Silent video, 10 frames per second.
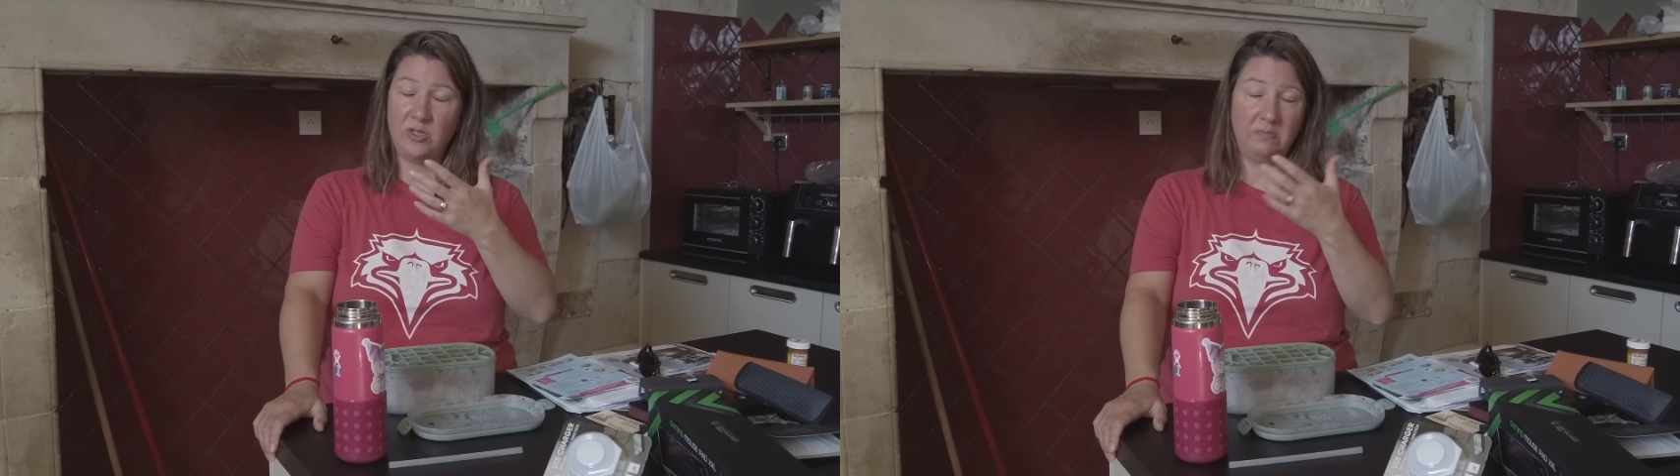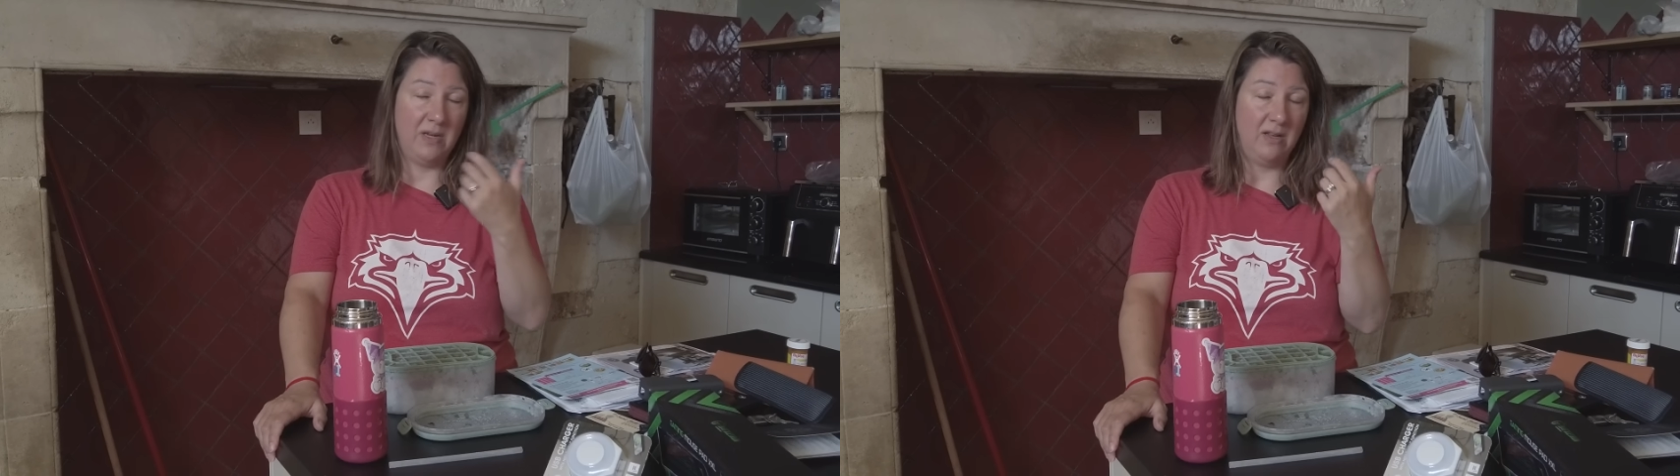
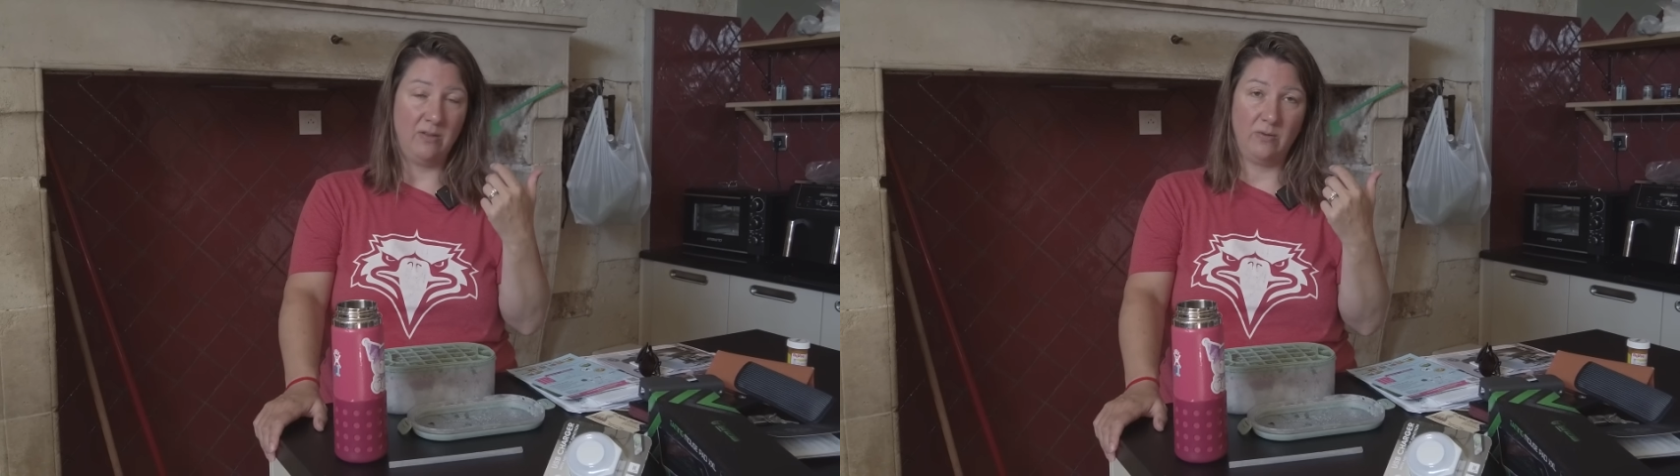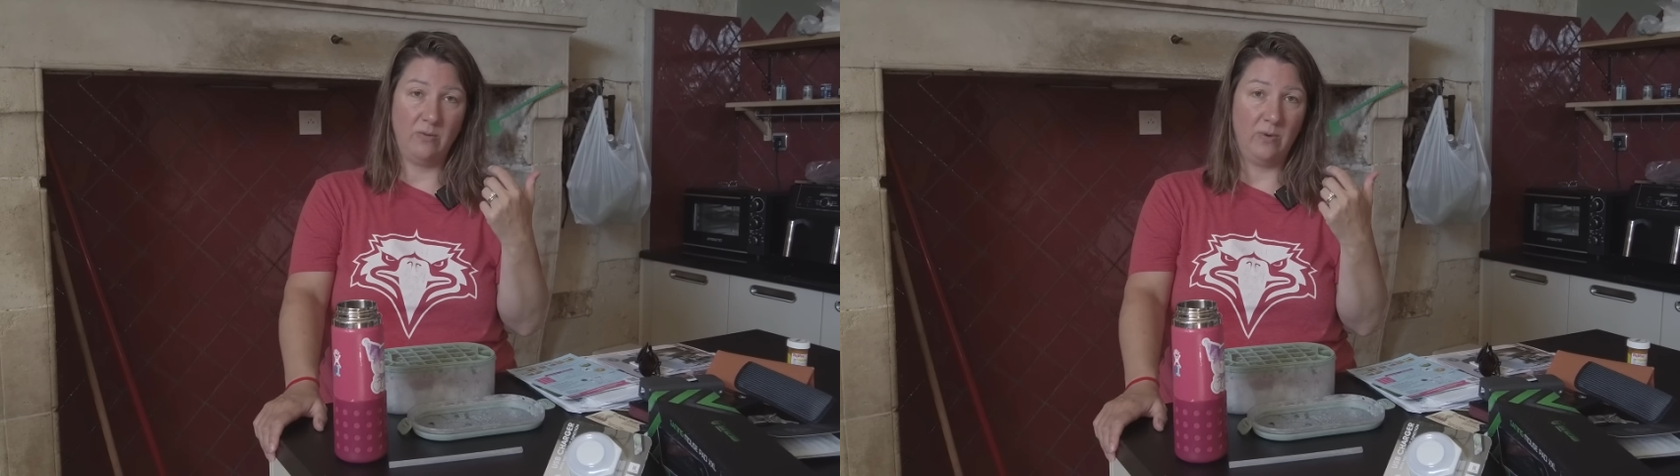just
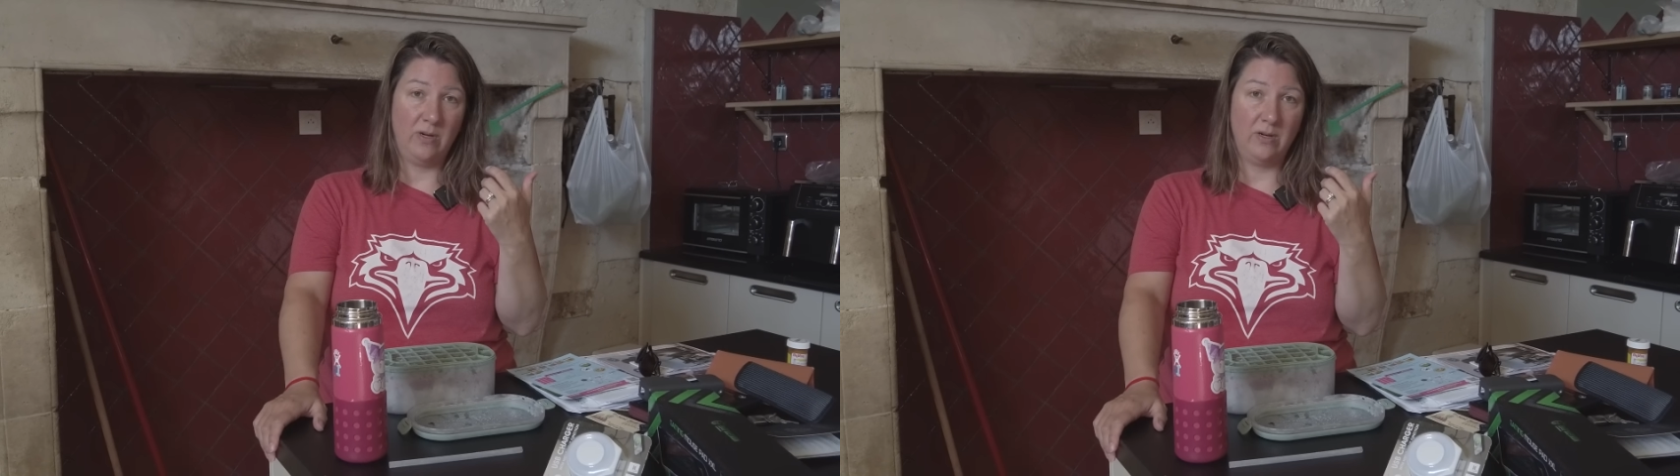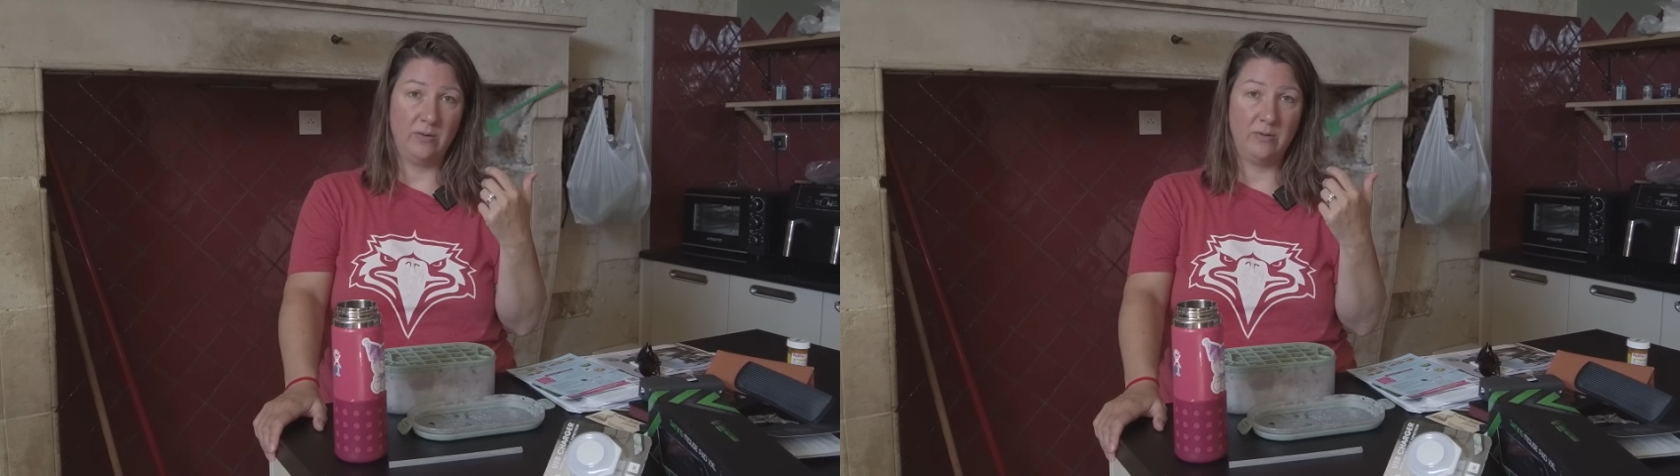beating through the
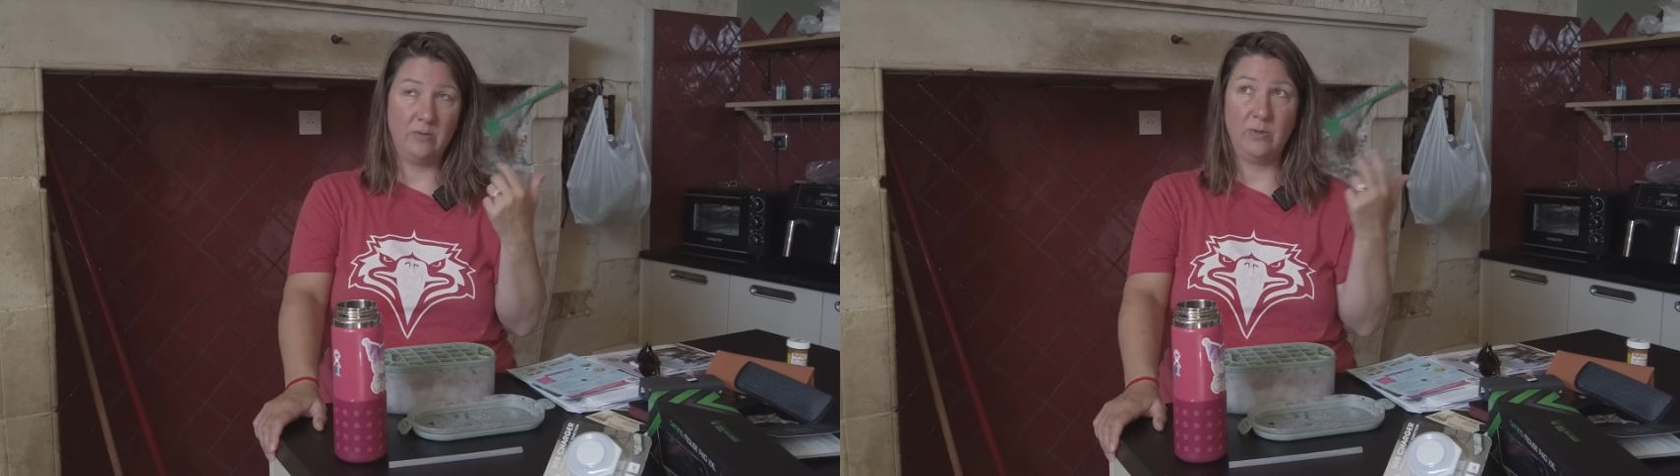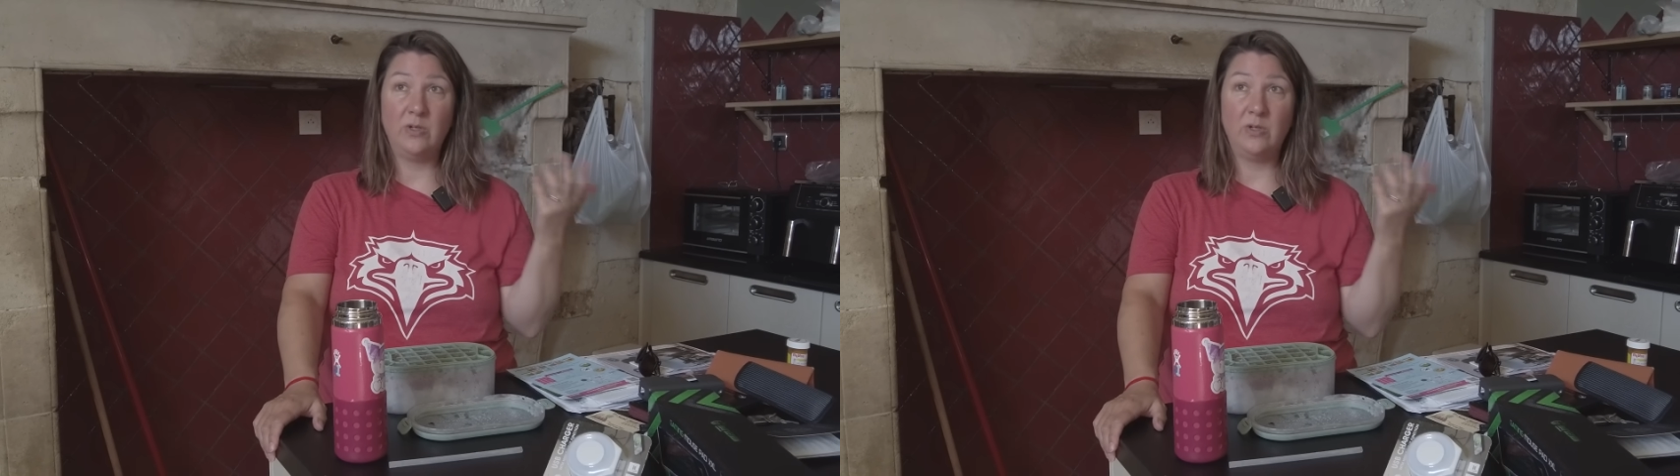windows,